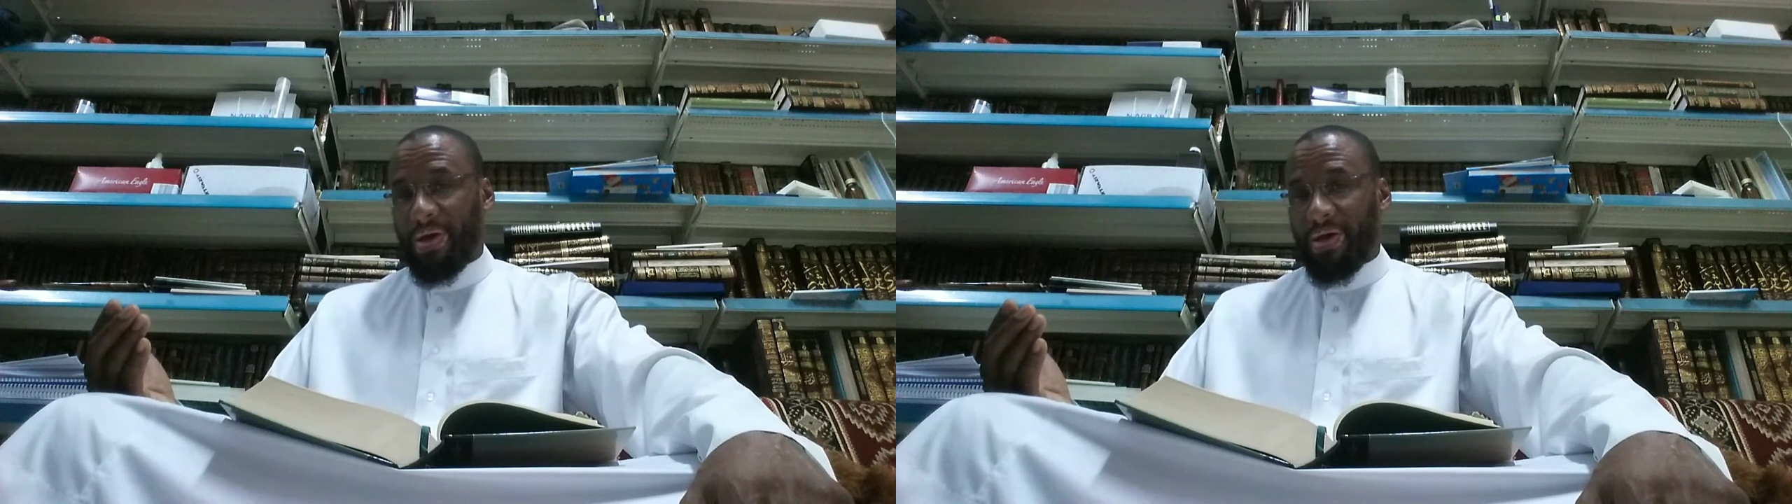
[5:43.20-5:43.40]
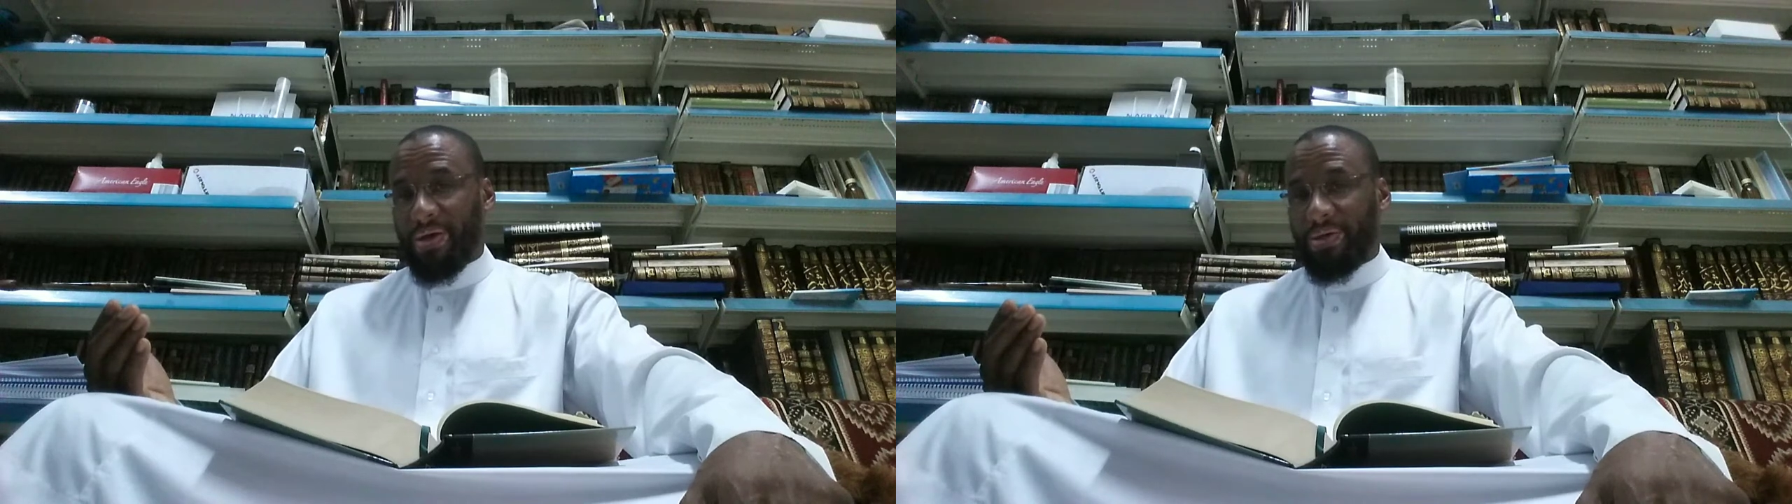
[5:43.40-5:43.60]

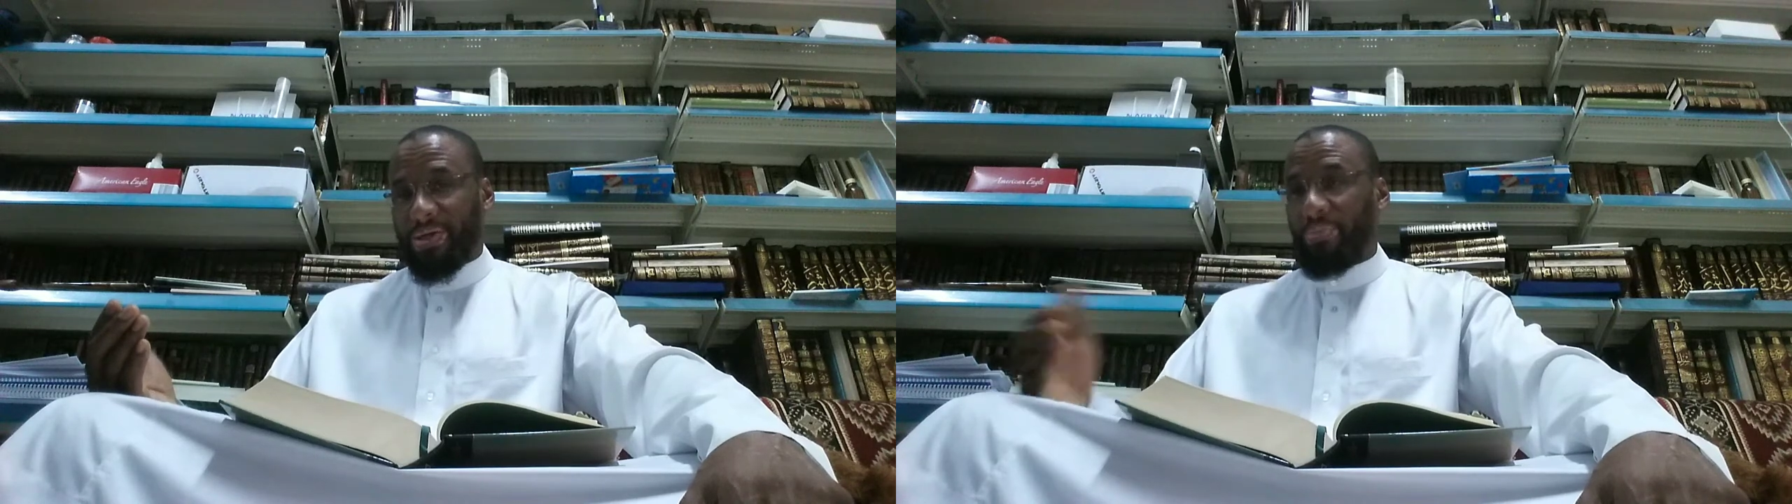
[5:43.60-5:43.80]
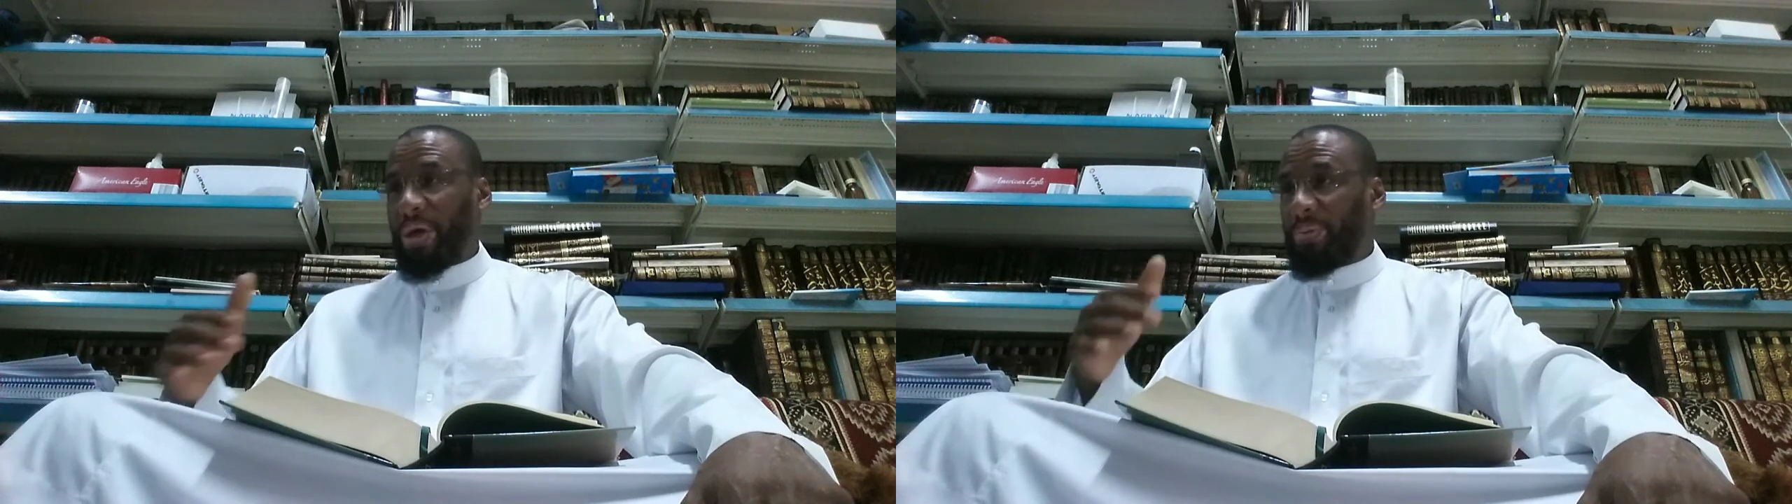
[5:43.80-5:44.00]
to
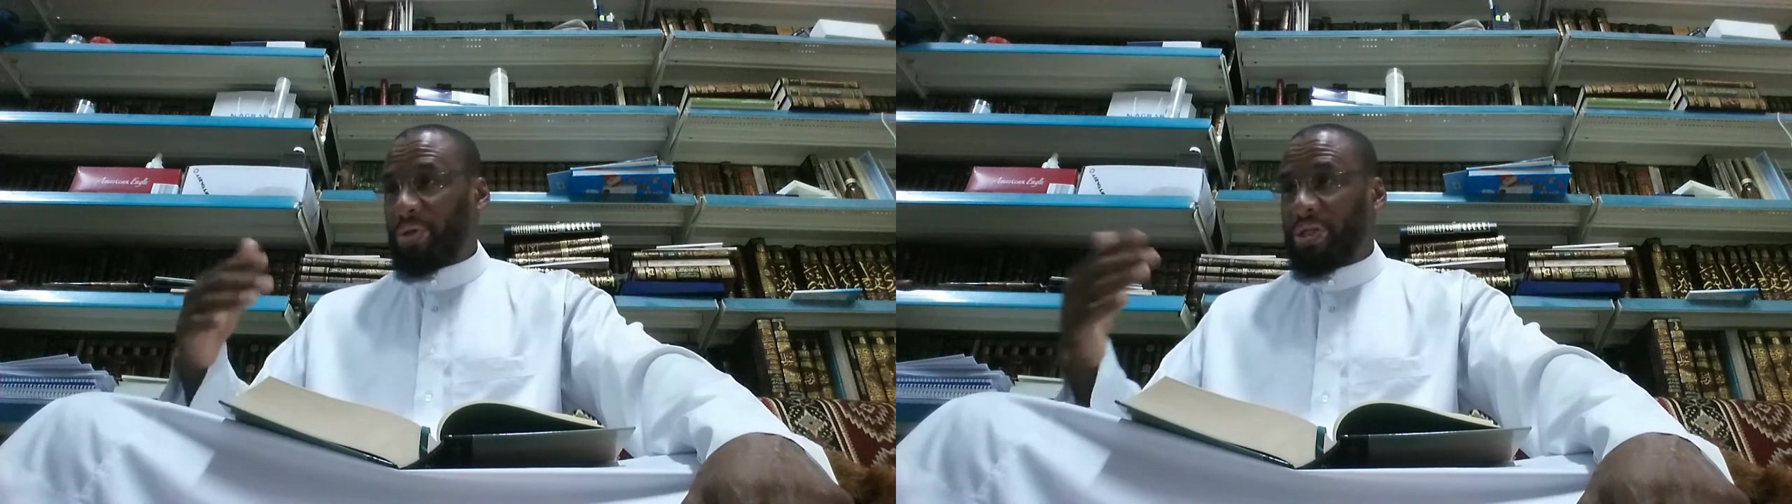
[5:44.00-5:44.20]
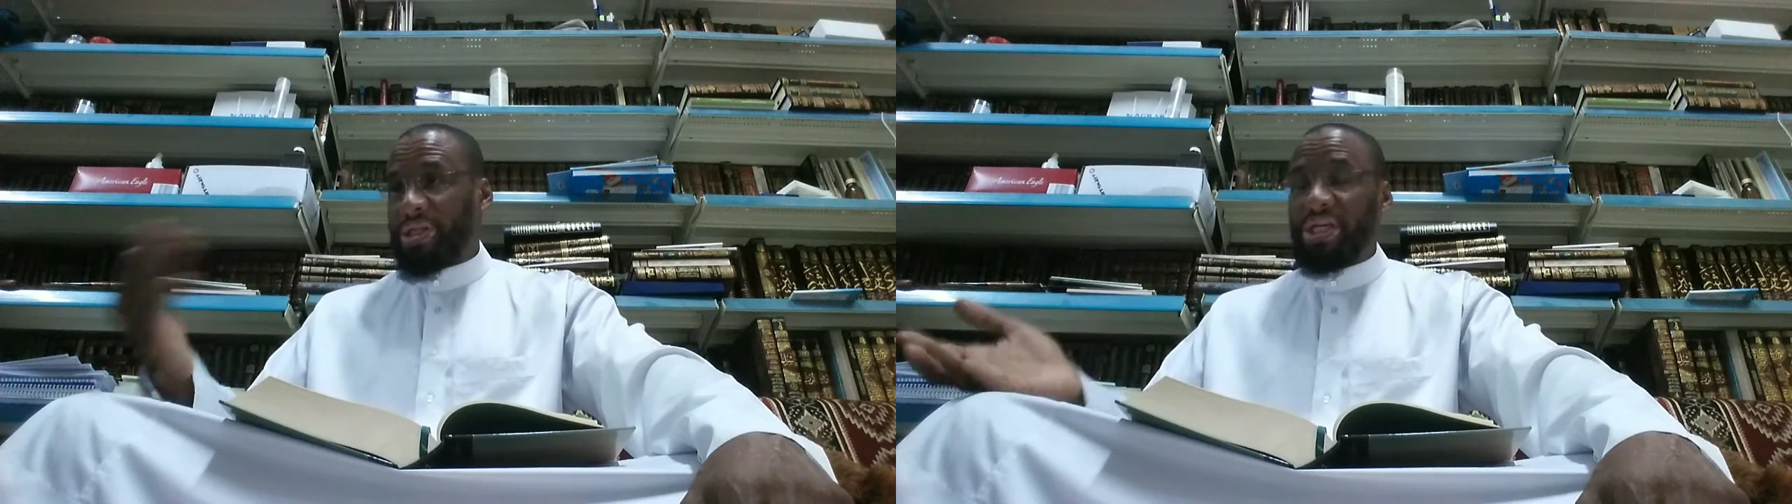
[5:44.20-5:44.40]
be able to
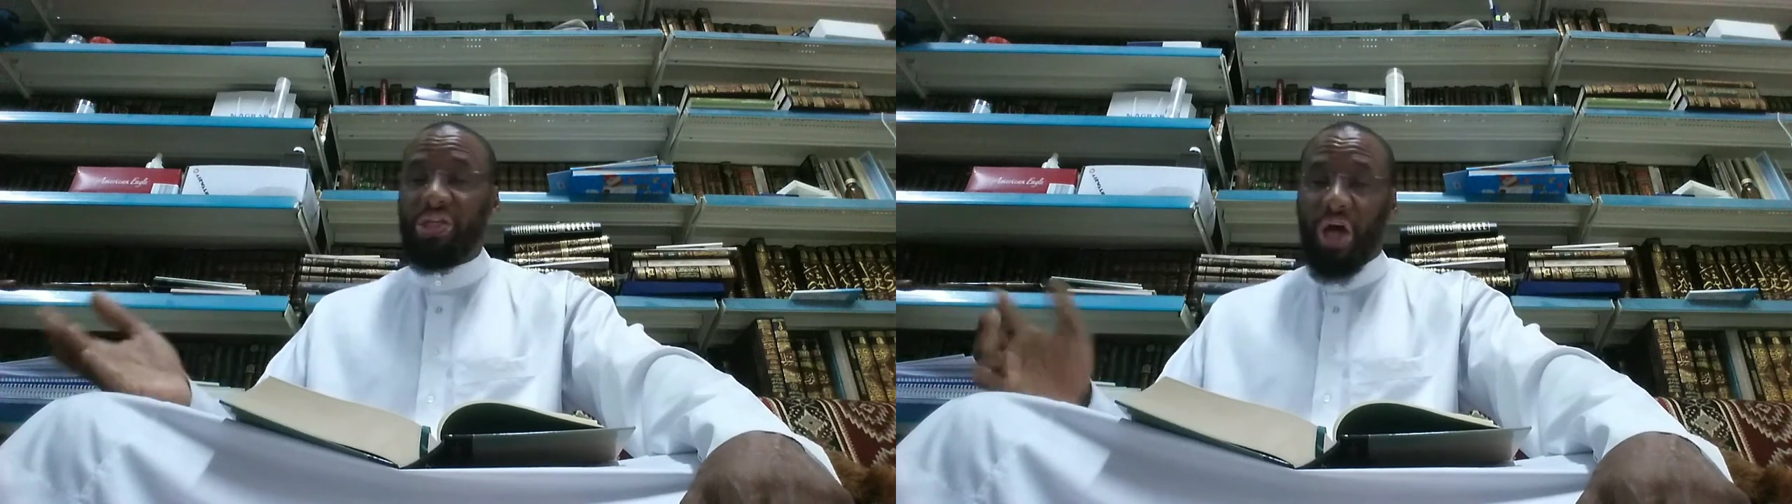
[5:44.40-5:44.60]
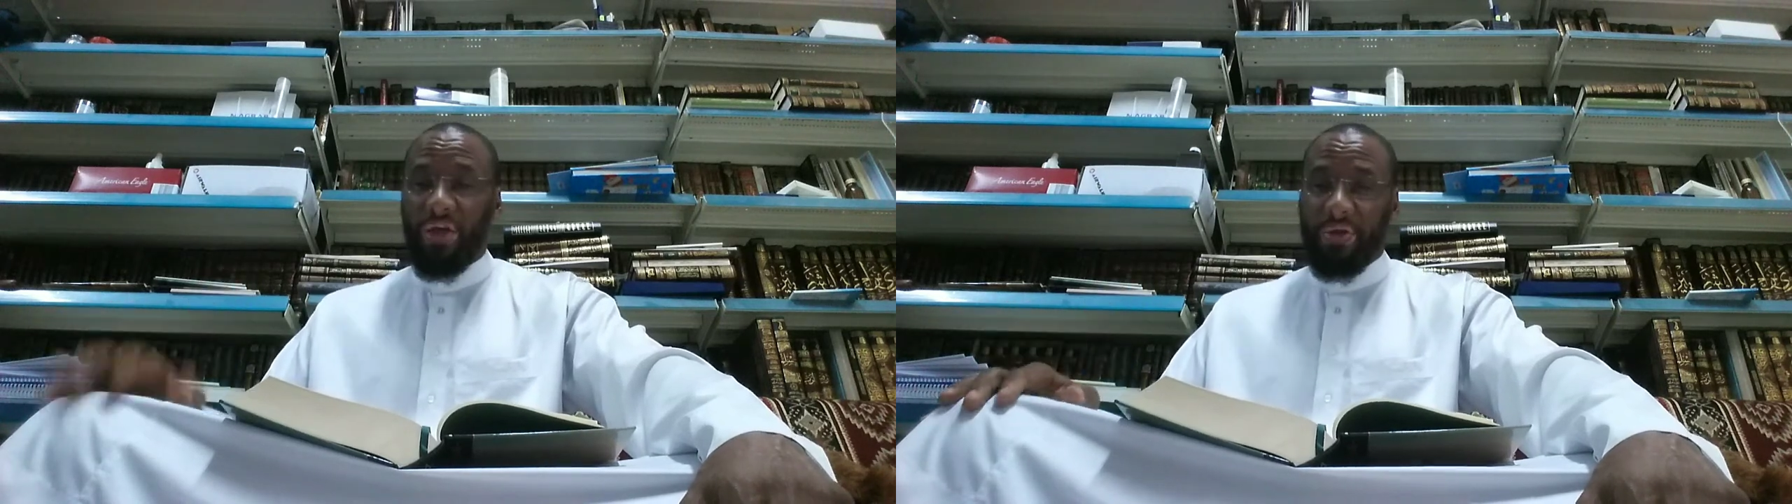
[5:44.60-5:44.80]
teach
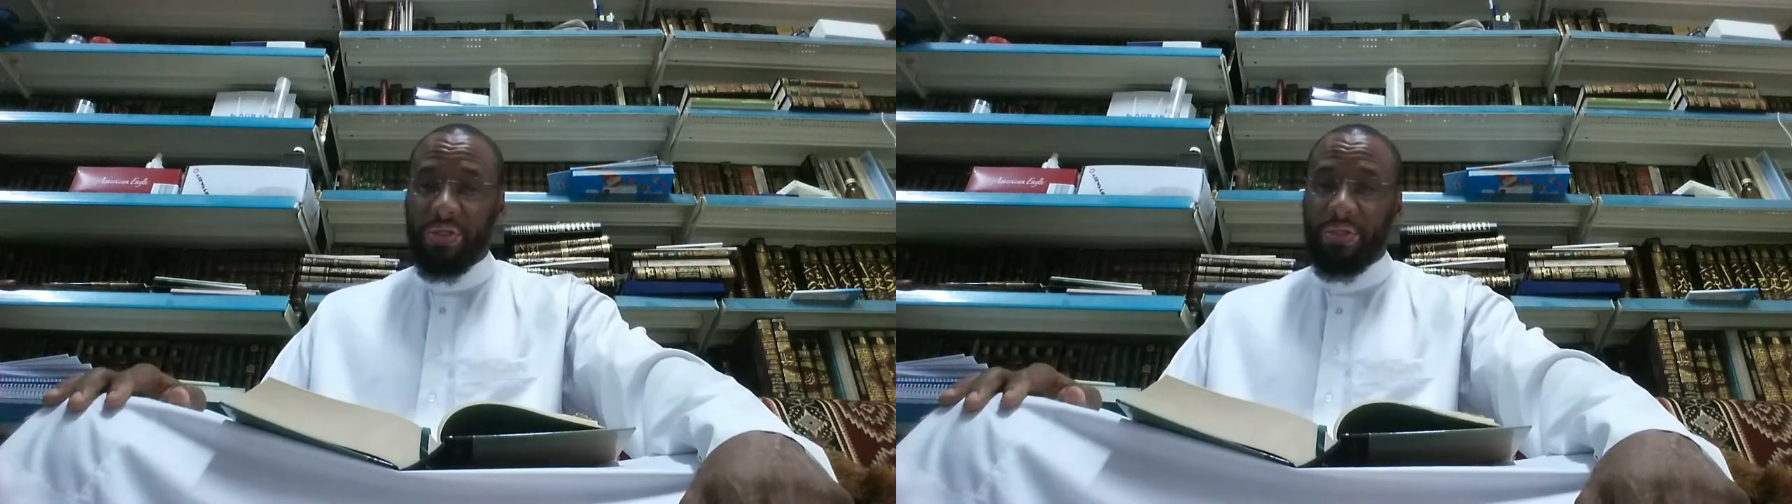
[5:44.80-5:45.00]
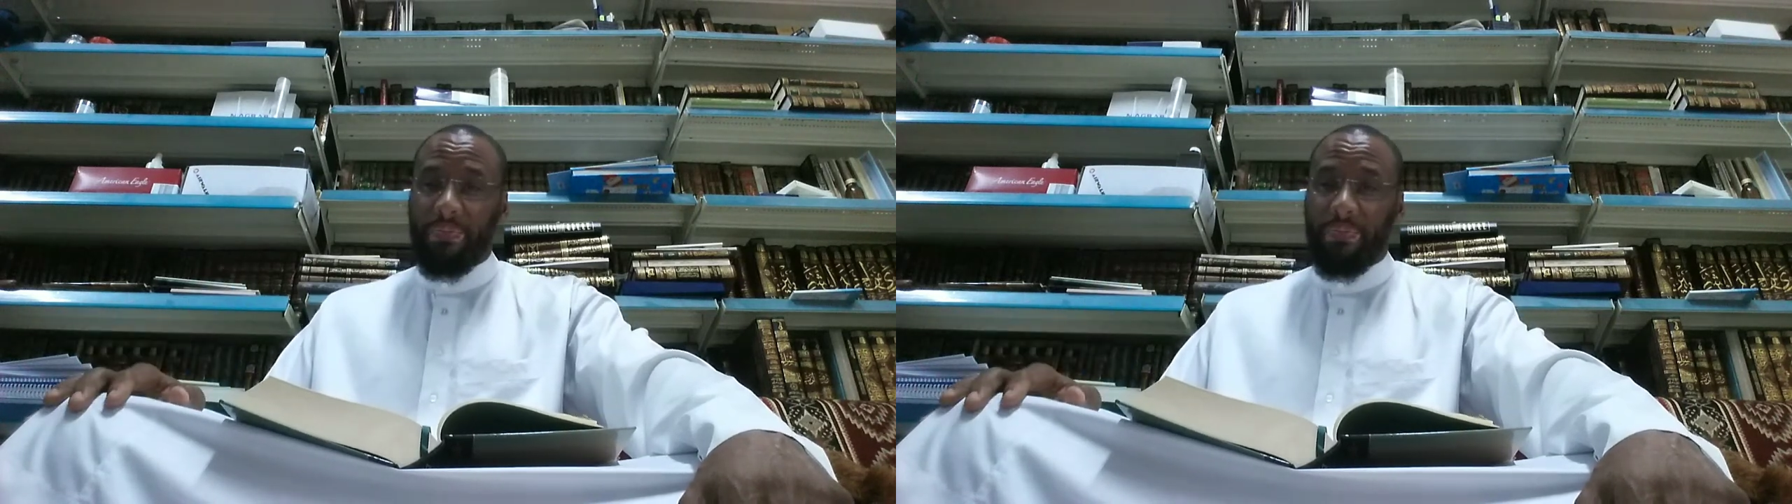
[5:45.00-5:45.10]
others,